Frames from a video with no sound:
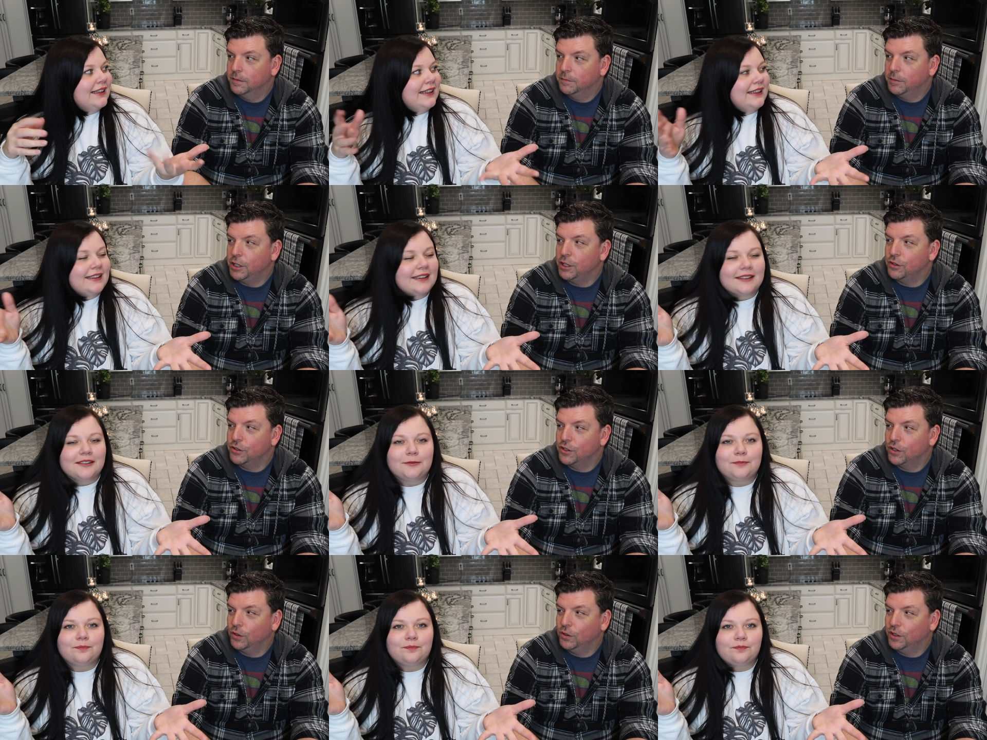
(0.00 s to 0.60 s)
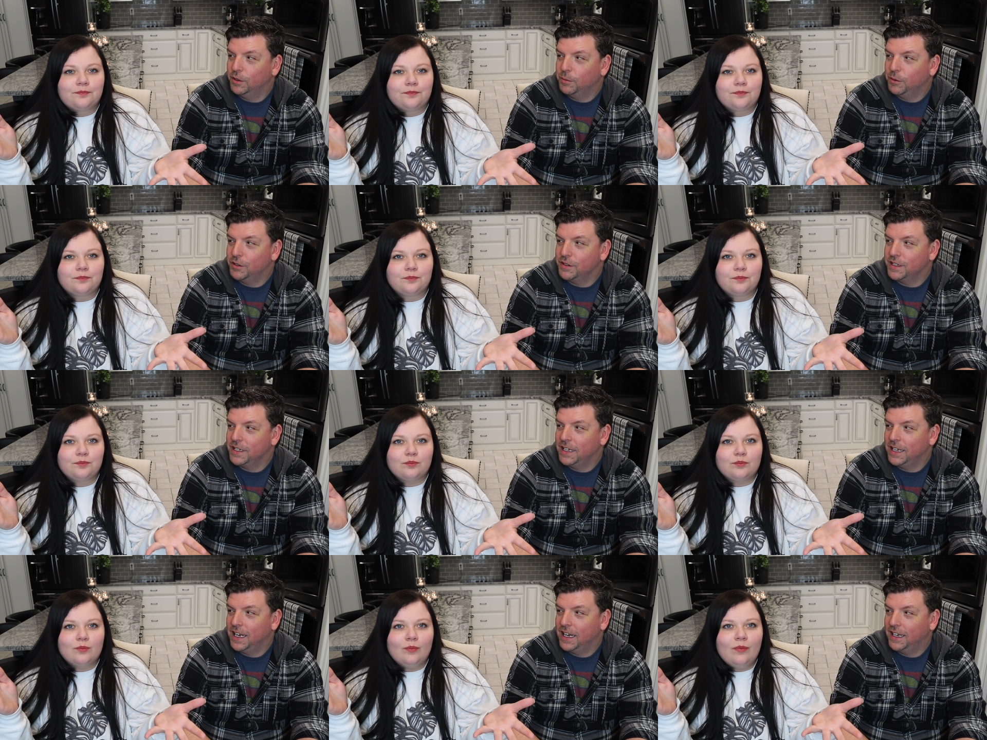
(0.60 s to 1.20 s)
Speaker 1: Like, but you
Speaker 2: told the
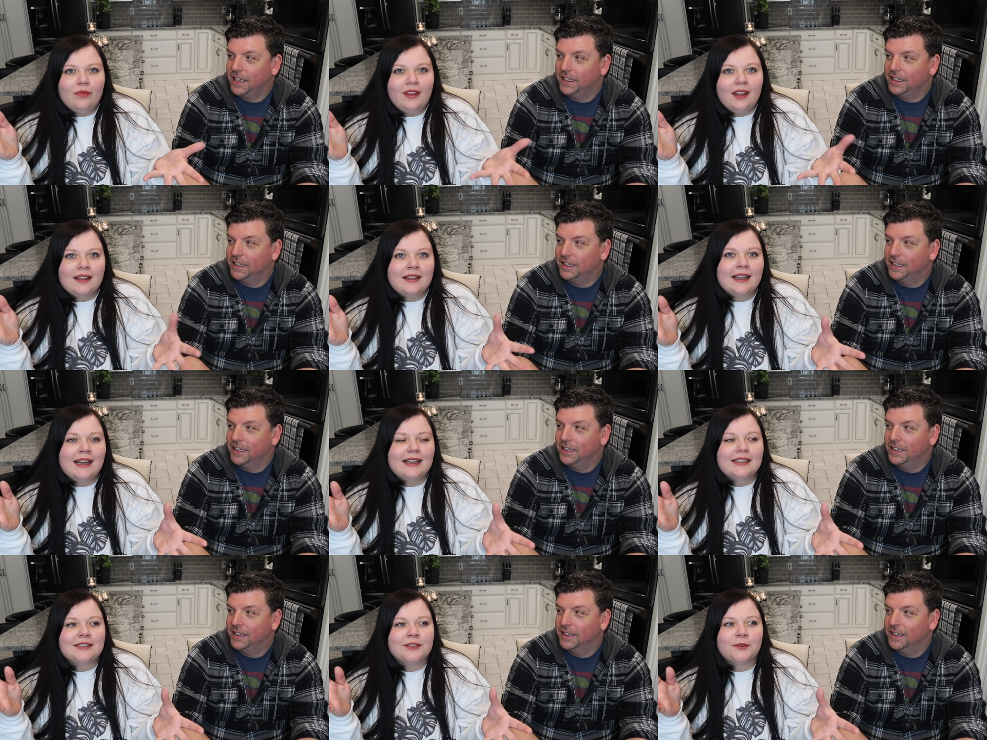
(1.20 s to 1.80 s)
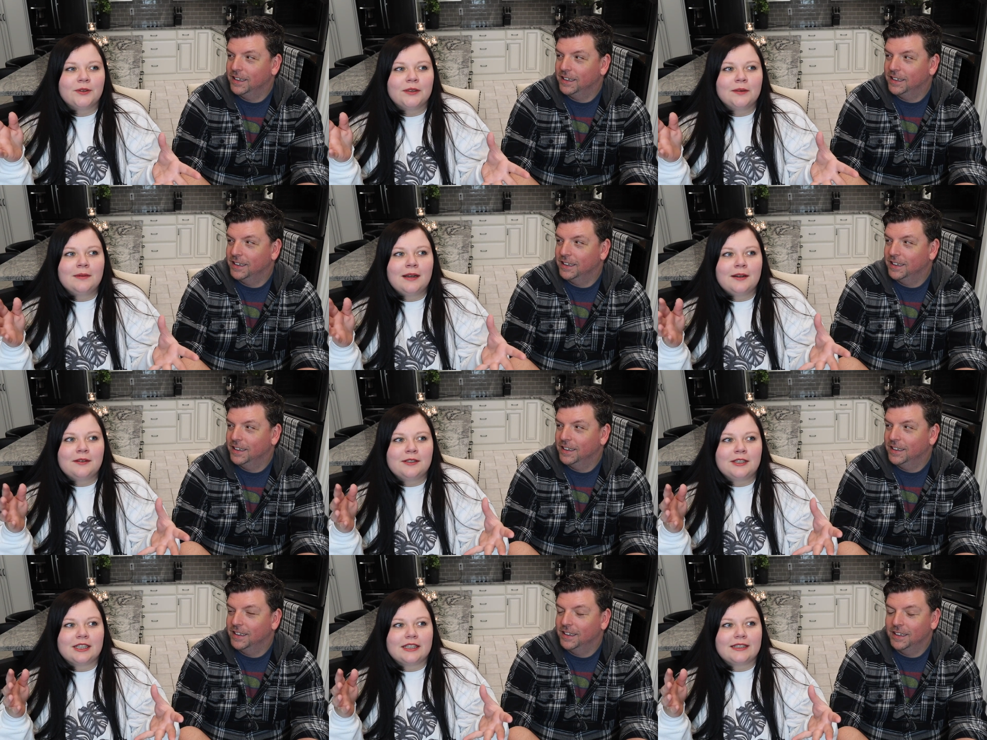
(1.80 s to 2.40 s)
person that?
Speaker 1: Yeah, I told him
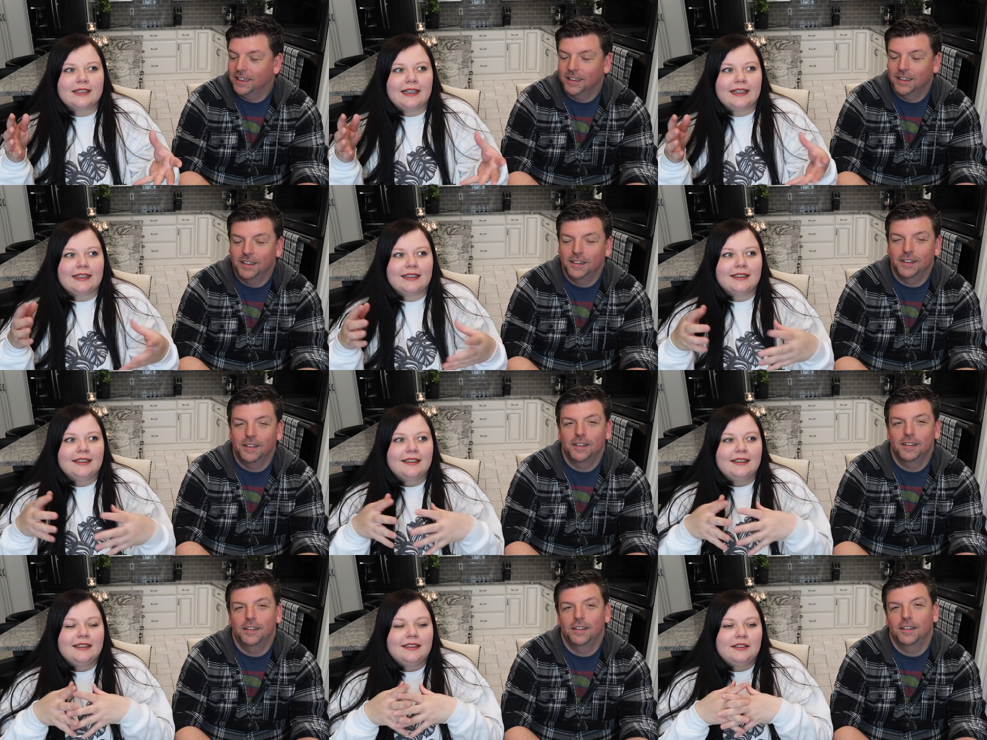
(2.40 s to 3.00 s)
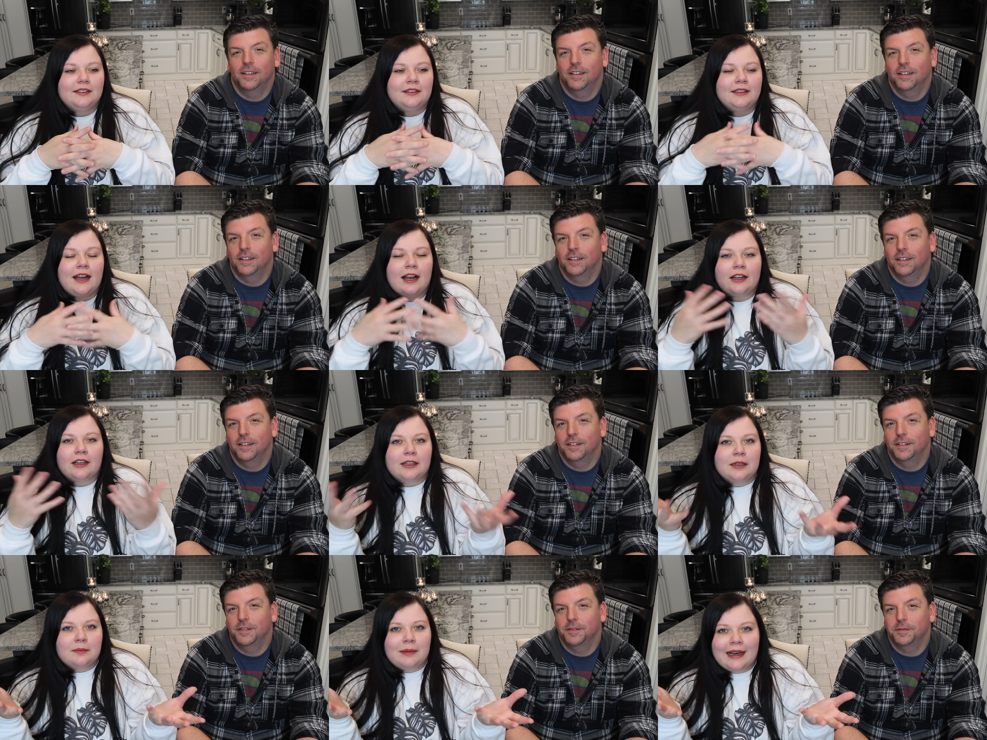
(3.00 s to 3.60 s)
I was just like,
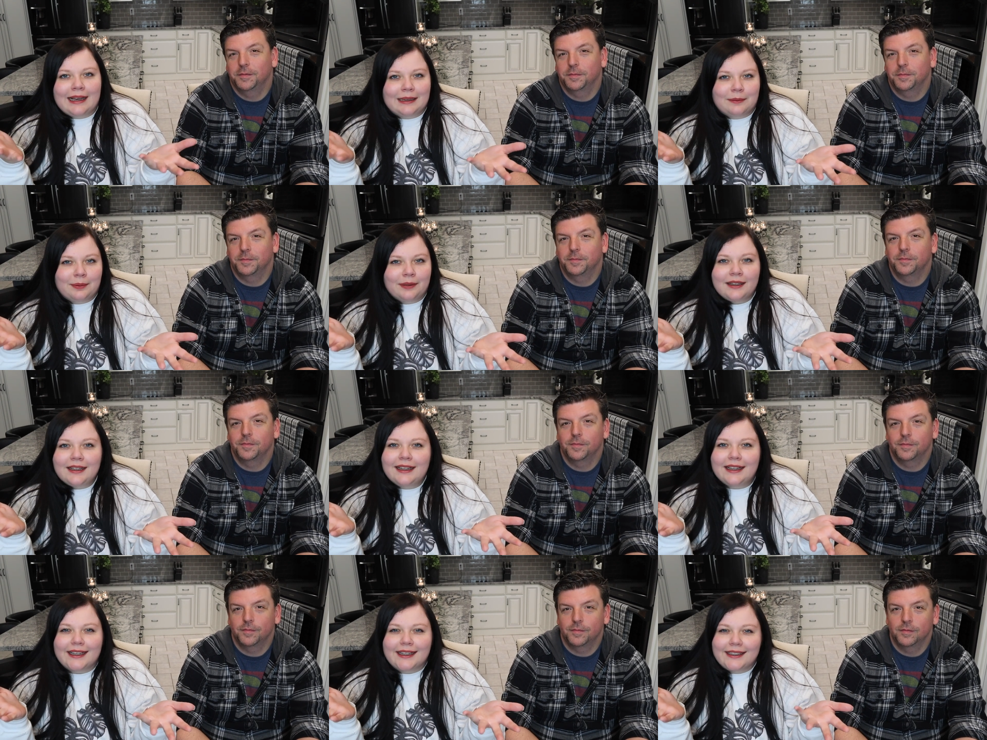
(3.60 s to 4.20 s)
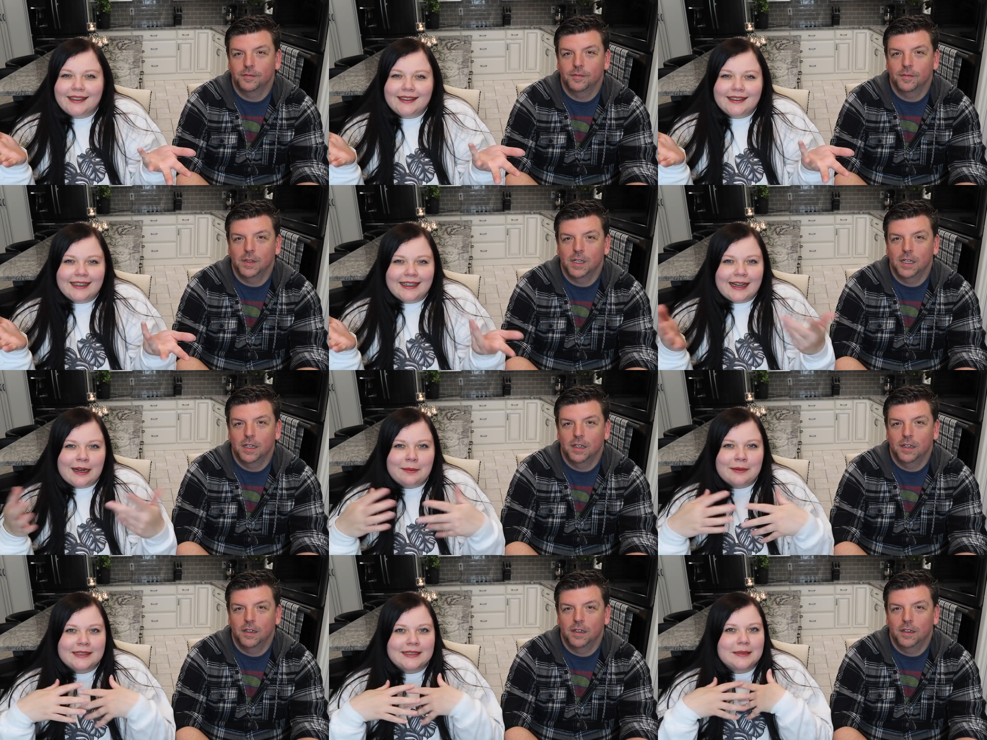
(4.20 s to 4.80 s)
not gonna buy the plant.
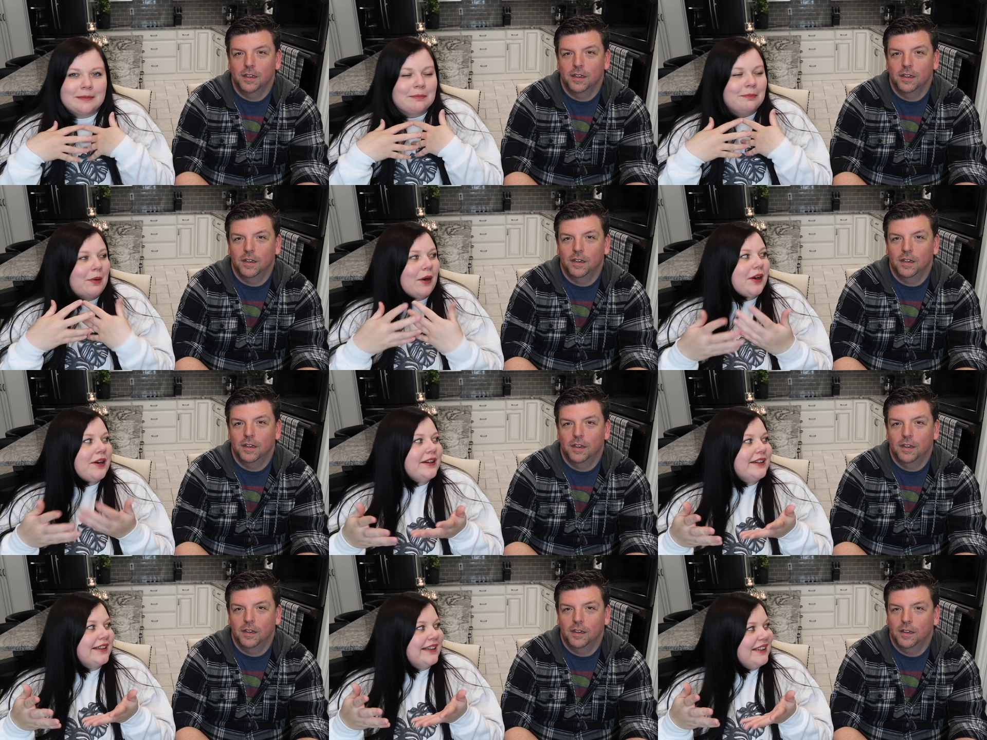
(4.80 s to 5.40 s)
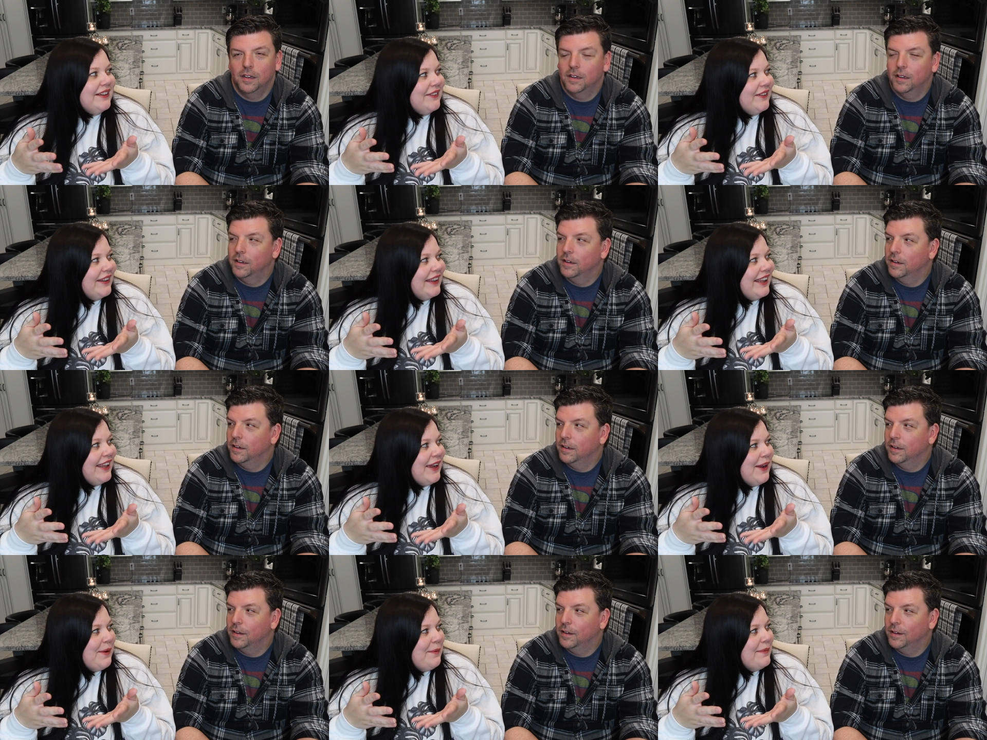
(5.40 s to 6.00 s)
Like I wasn't bargaining
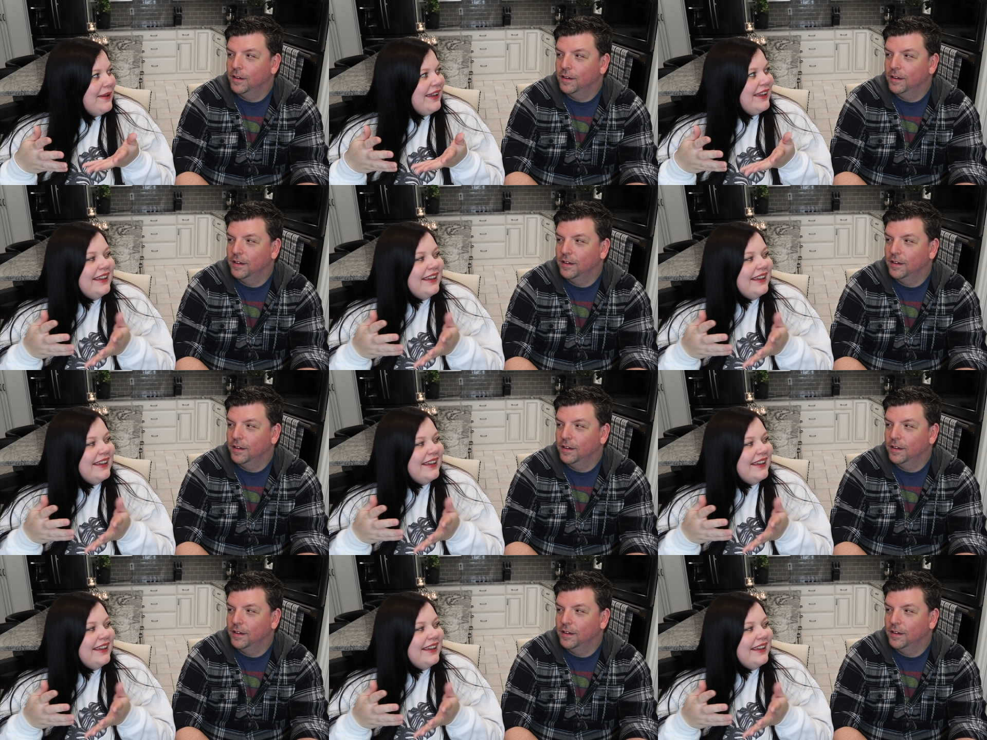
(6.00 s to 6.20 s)
with him,